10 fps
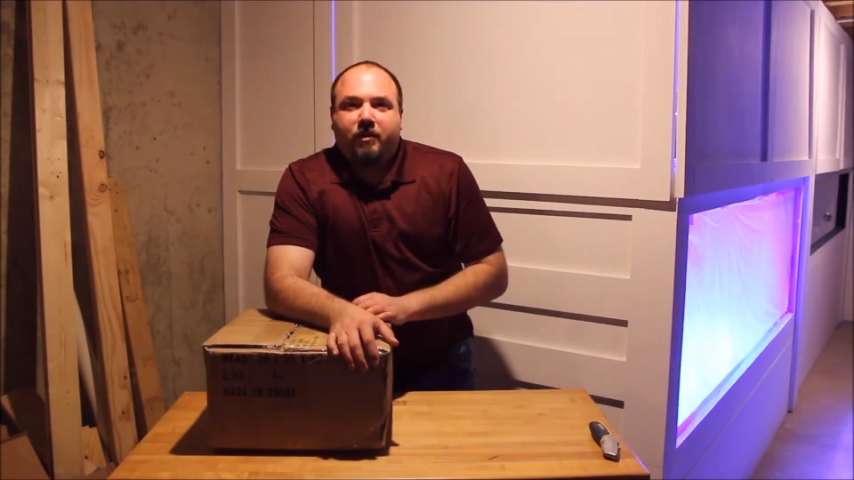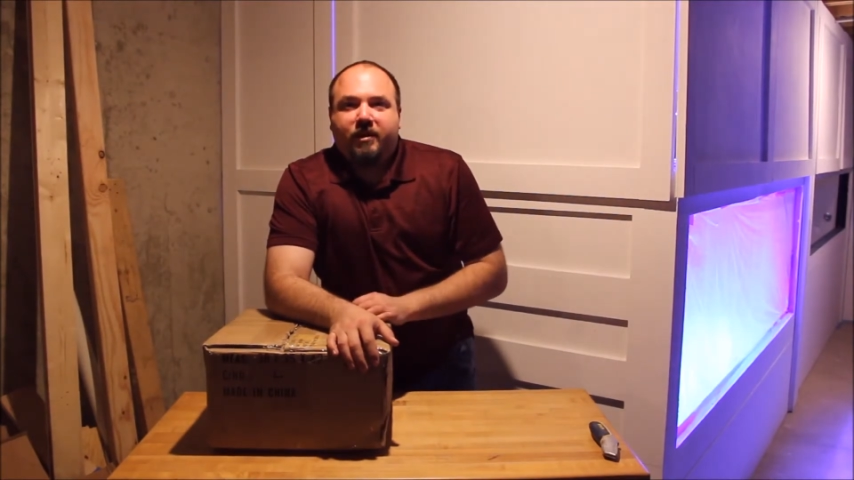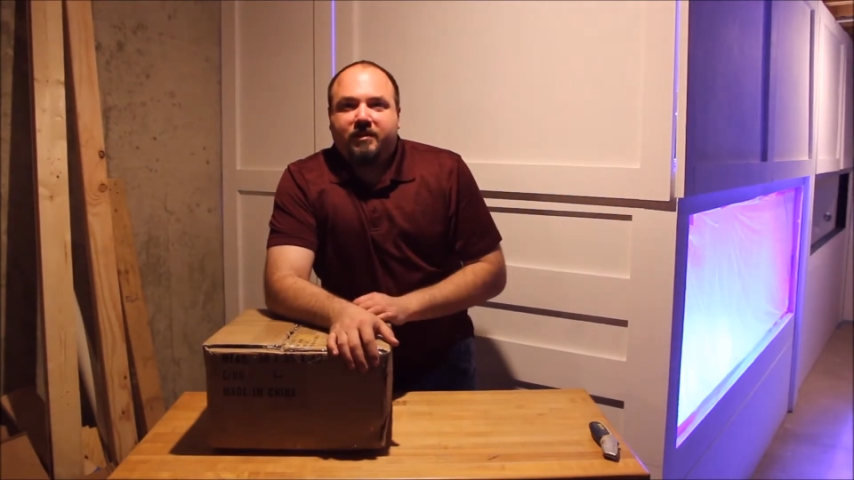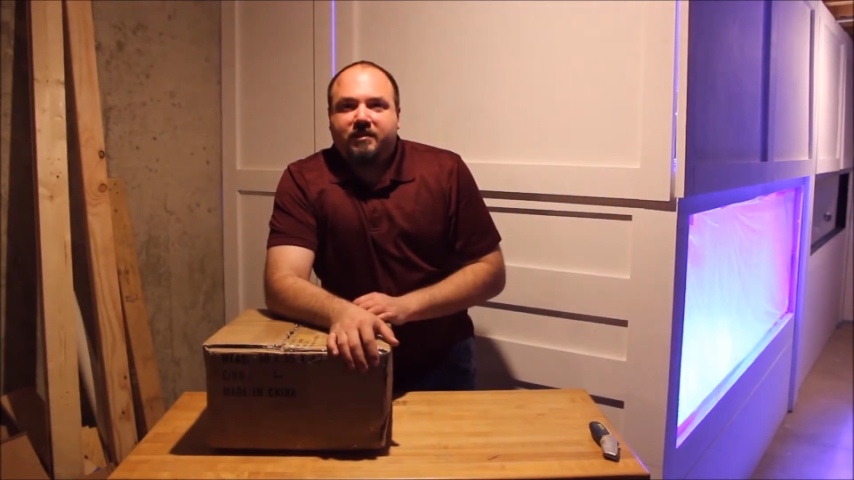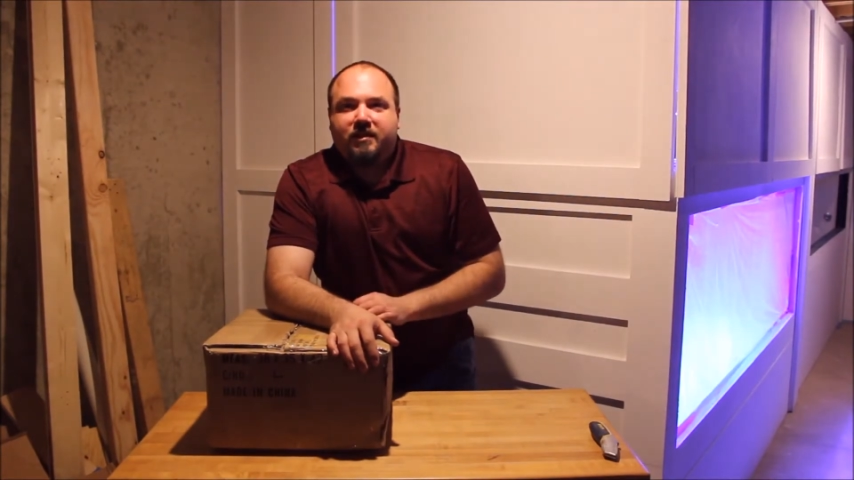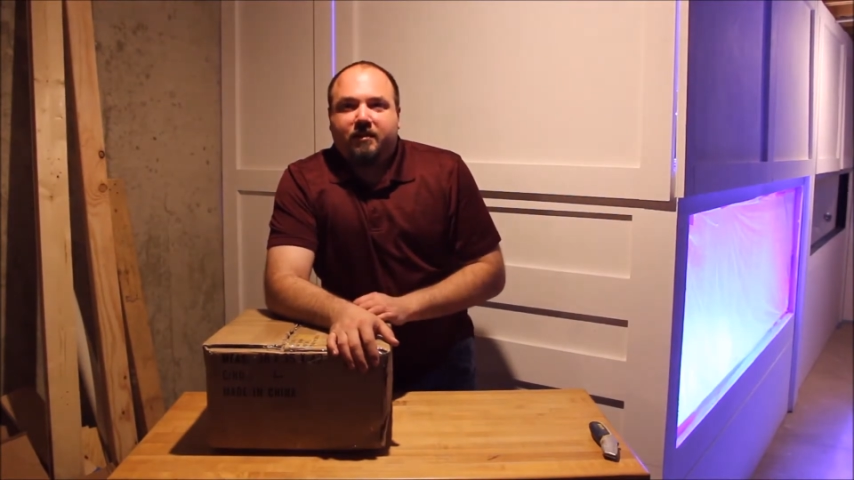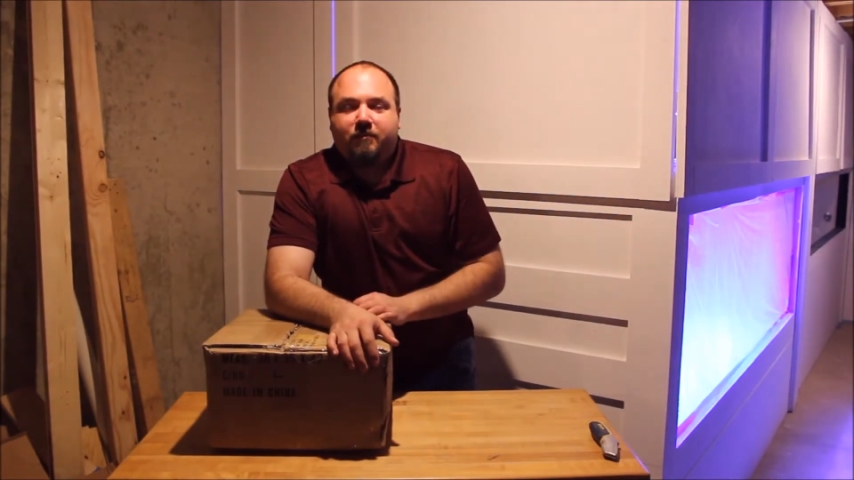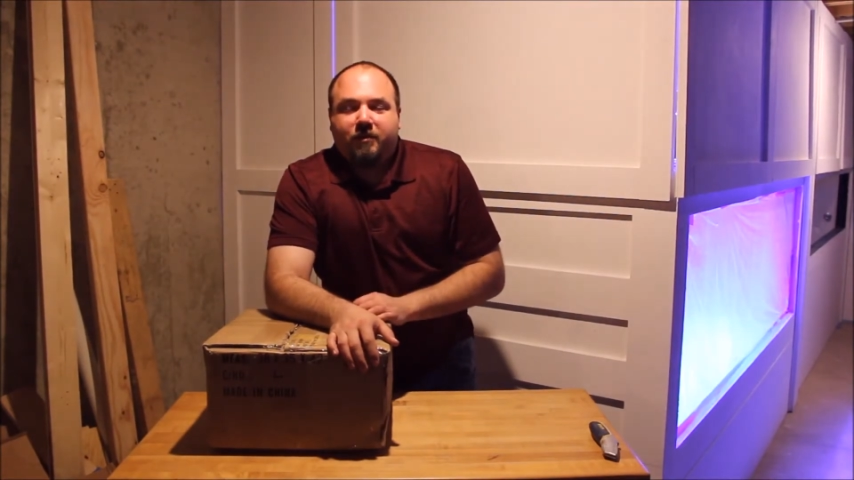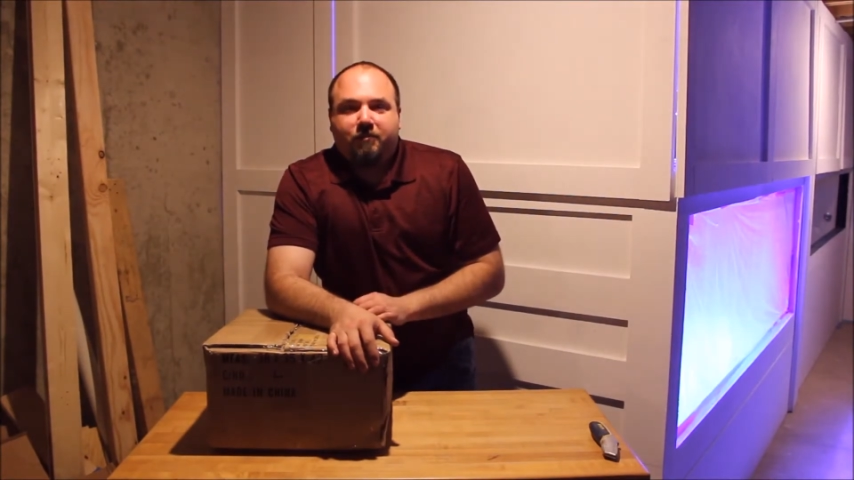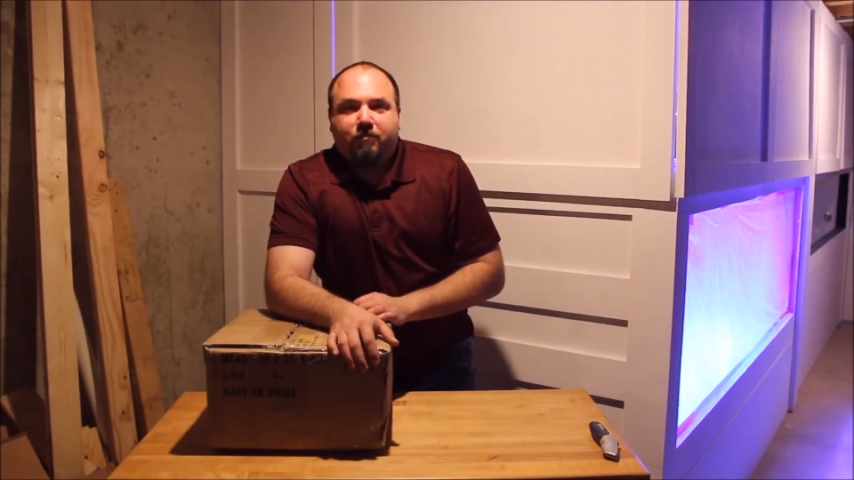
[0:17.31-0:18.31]
products that
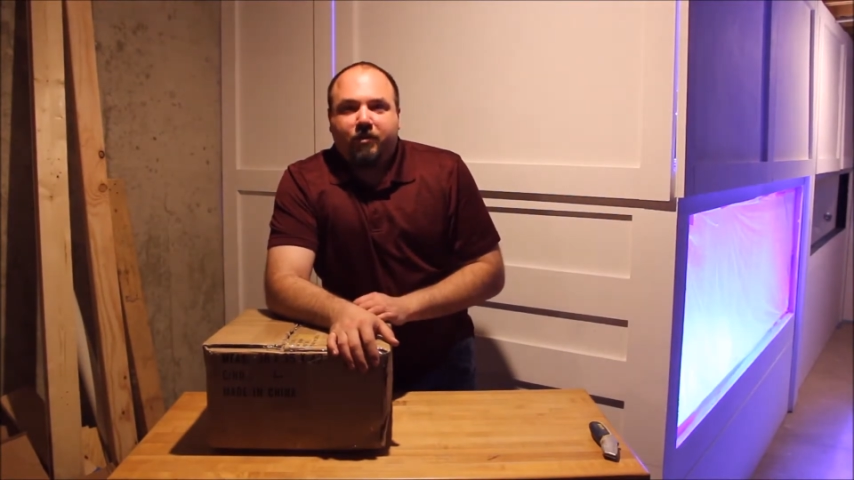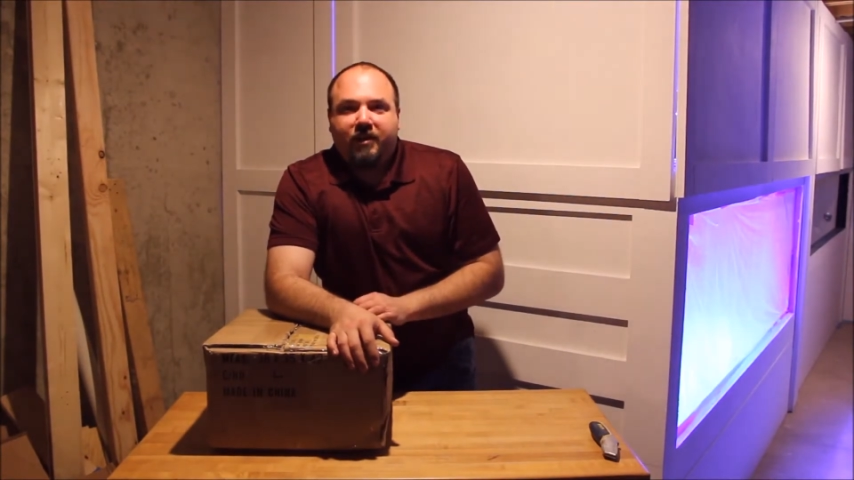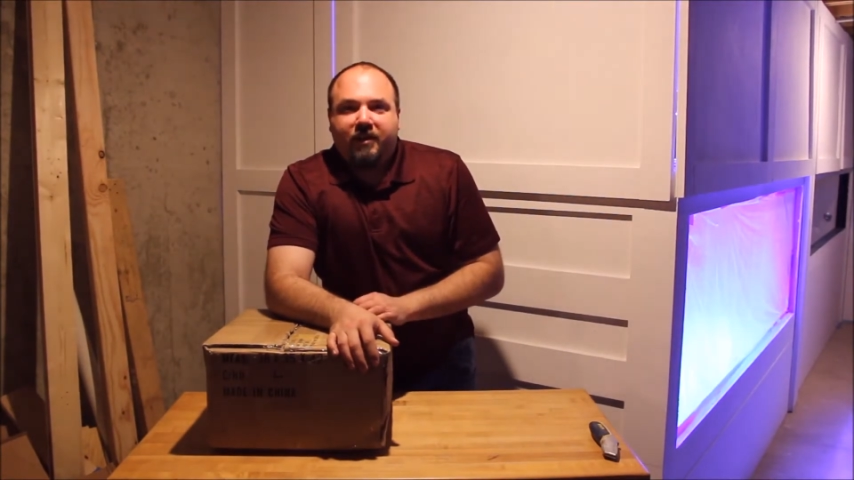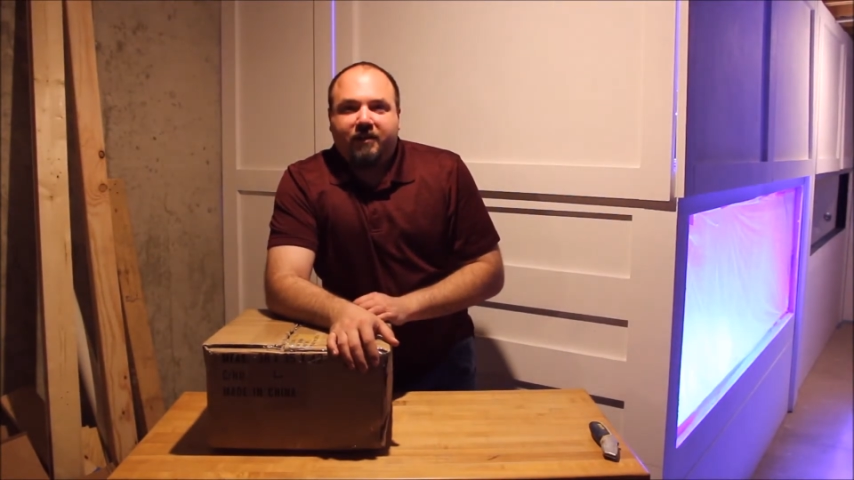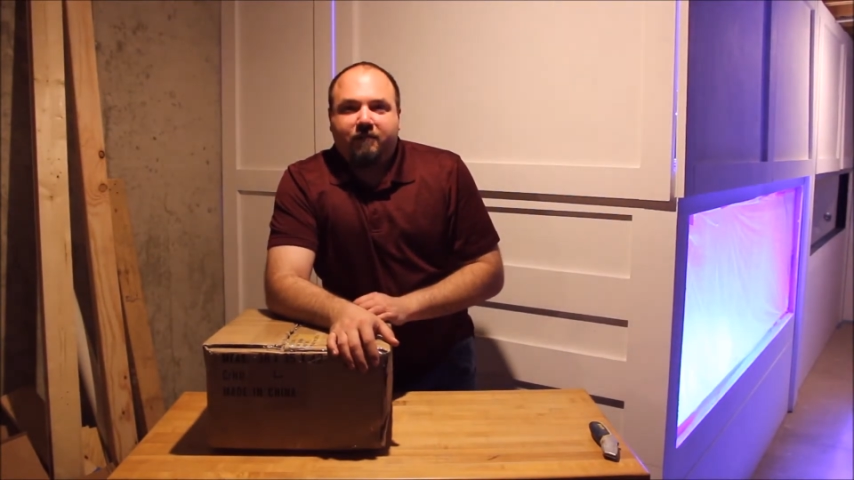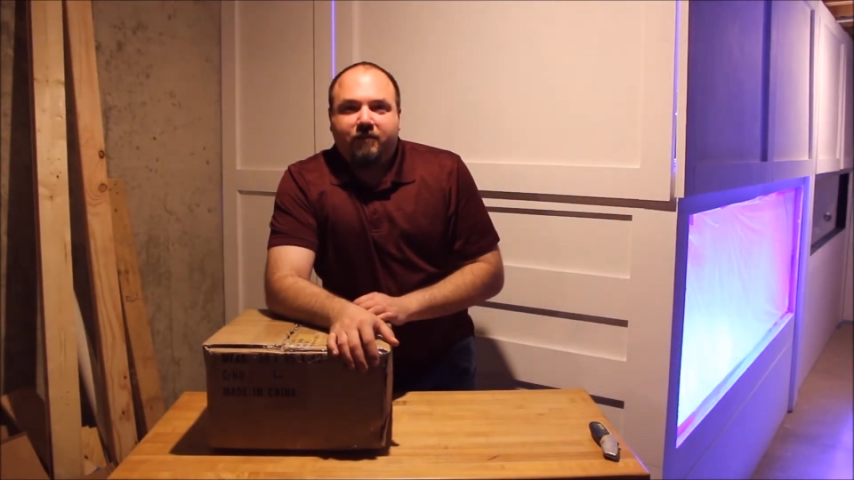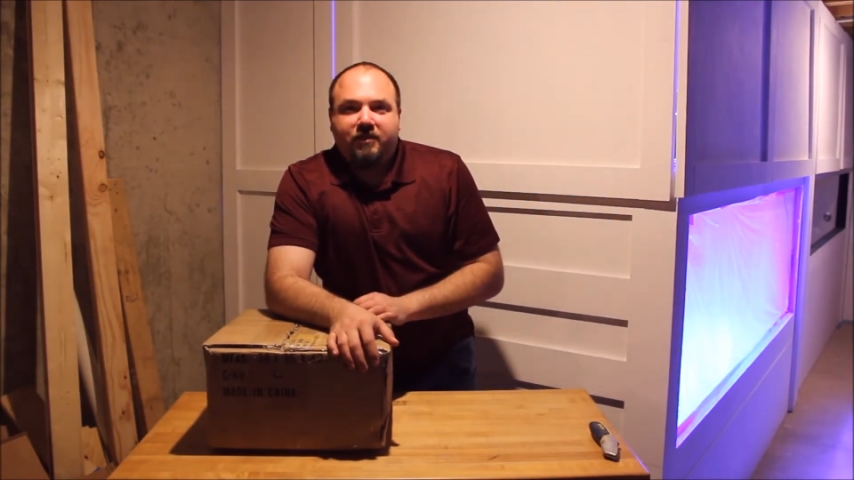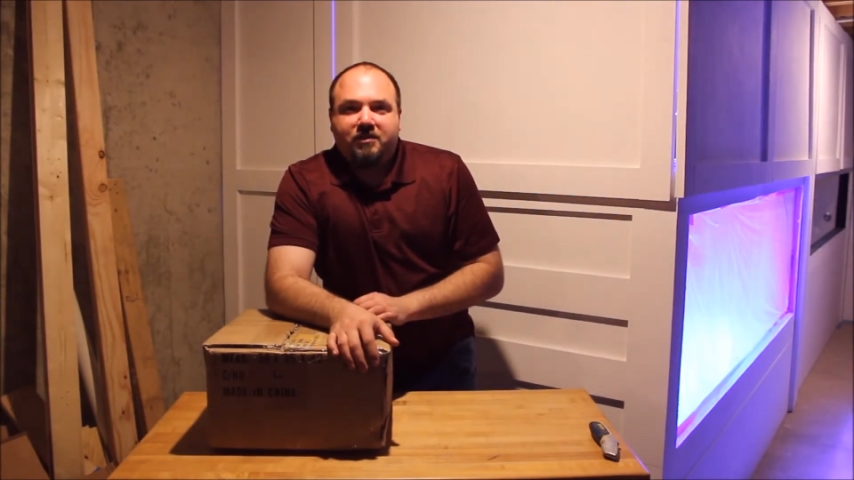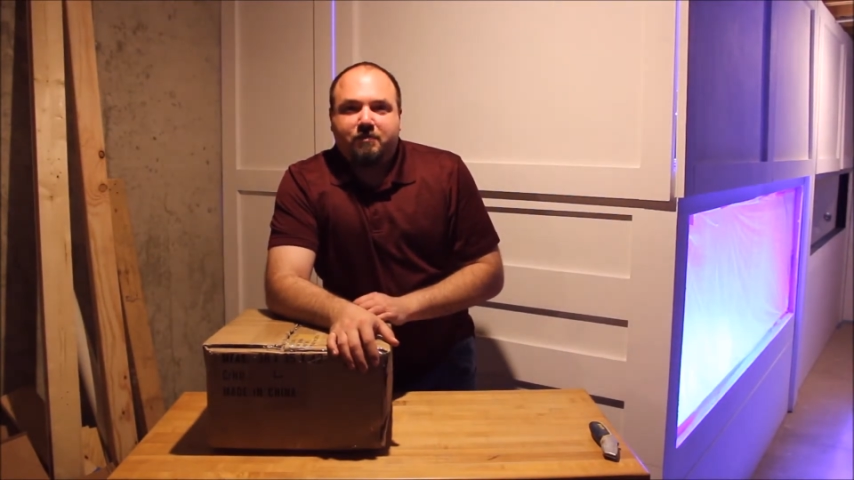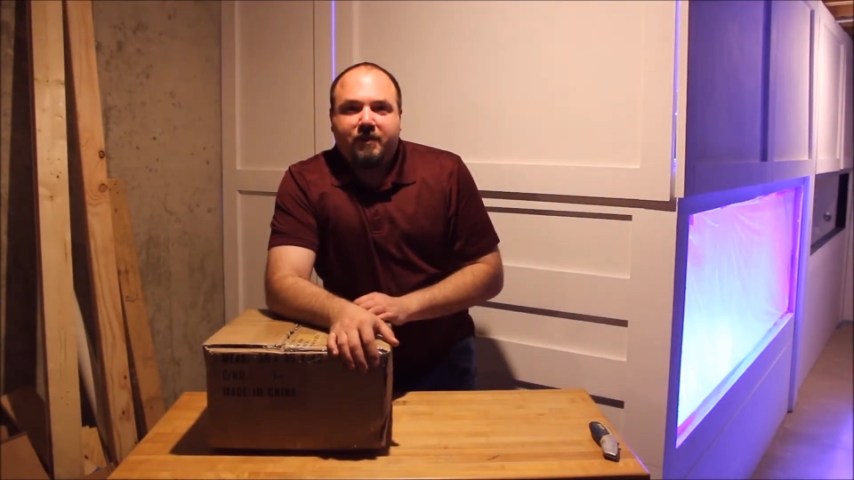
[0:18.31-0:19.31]
I'm bringing in for
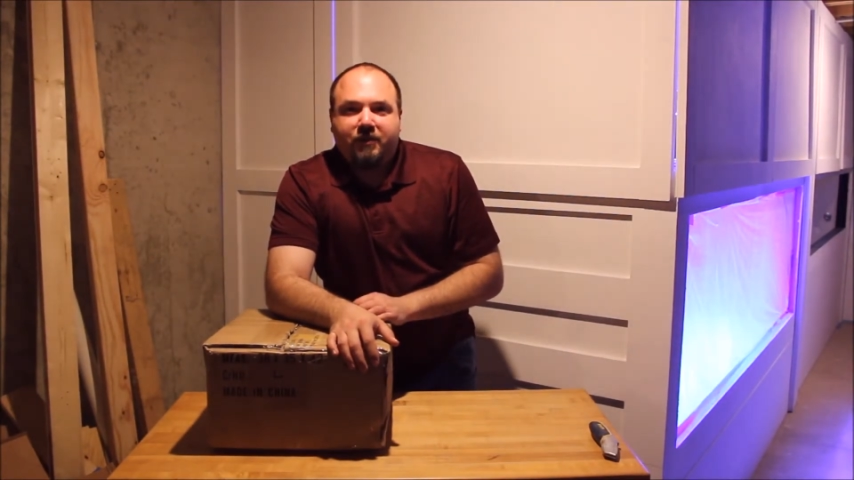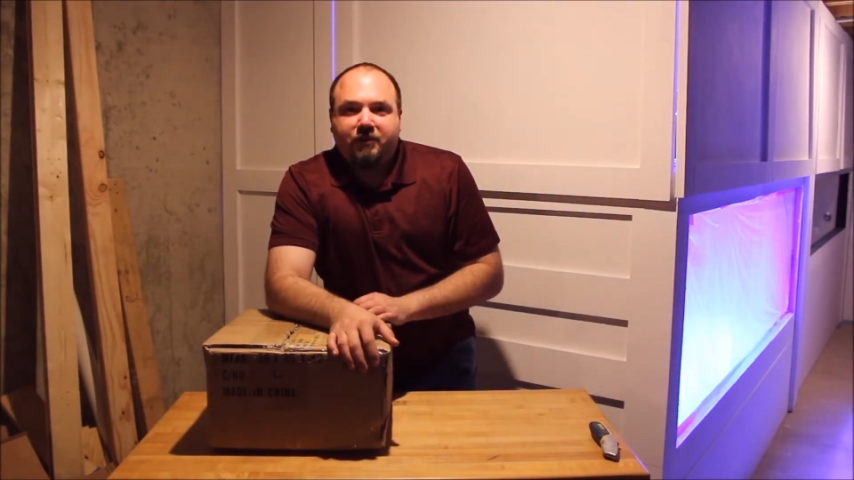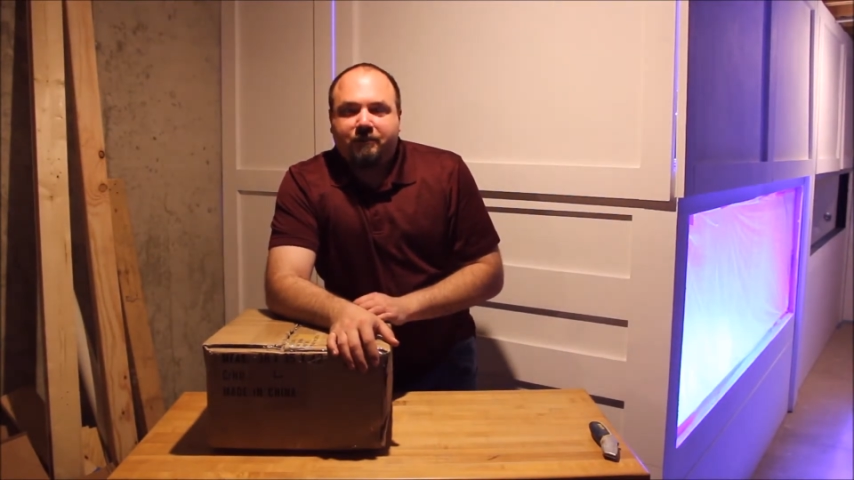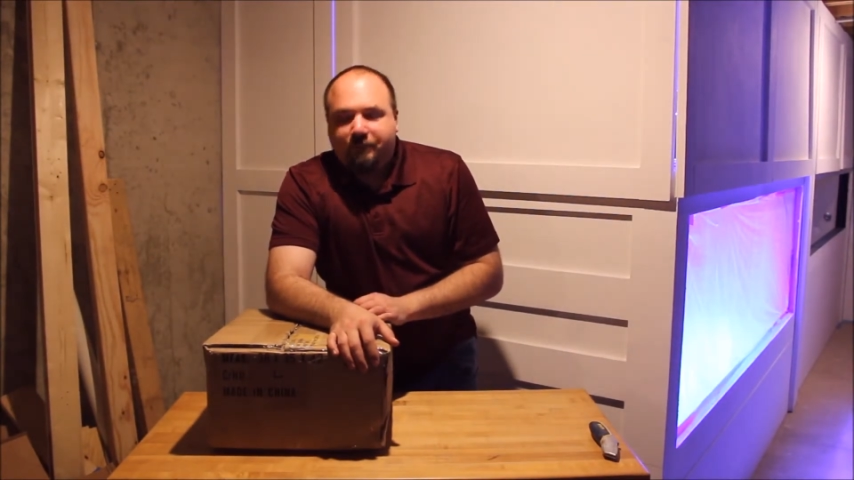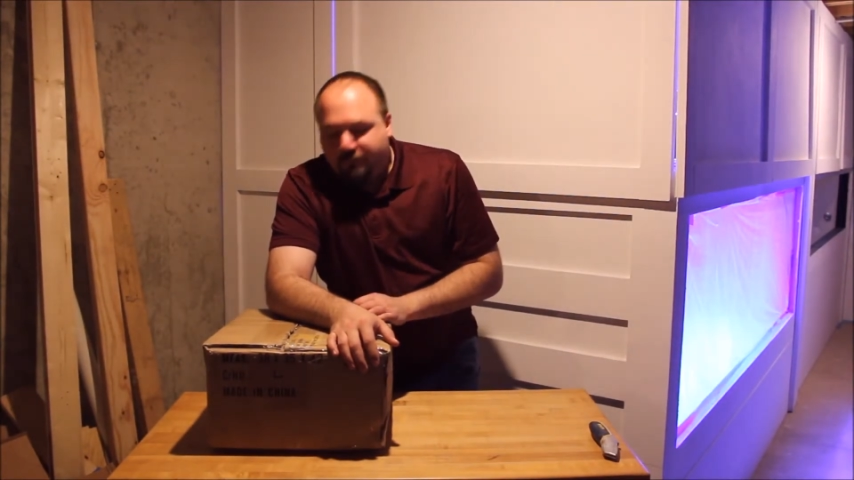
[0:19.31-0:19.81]
this build.